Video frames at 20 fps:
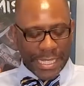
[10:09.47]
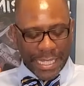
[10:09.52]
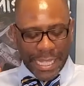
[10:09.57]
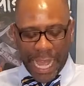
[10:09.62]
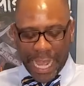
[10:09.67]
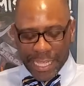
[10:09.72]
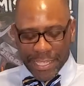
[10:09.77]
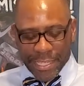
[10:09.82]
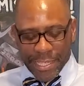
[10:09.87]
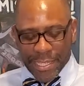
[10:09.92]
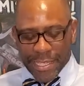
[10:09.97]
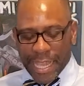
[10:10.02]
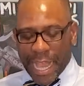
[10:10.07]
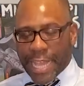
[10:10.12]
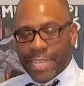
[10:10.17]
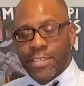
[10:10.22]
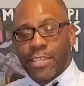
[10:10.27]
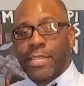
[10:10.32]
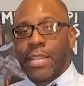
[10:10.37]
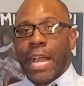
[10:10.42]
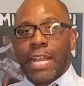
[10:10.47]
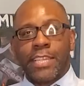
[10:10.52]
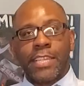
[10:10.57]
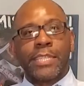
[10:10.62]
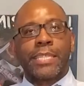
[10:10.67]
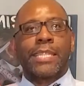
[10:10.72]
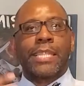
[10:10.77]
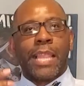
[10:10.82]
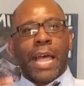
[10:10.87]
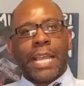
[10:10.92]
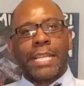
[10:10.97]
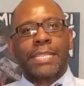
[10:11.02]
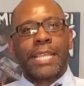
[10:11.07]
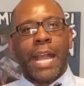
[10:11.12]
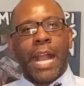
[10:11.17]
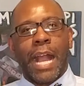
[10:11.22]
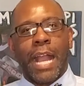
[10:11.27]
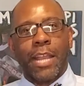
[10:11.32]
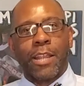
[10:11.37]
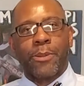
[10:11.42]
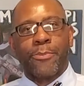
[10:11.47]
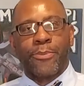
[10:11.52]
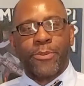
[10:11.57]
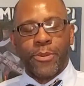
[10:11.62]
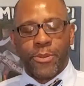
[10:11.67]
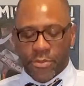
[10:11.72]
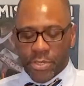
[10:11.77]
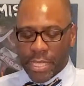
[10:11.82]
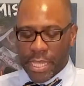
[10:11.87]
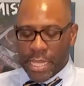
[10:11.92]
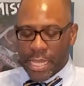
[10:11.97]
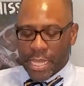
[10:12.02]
I just like the higher proofs.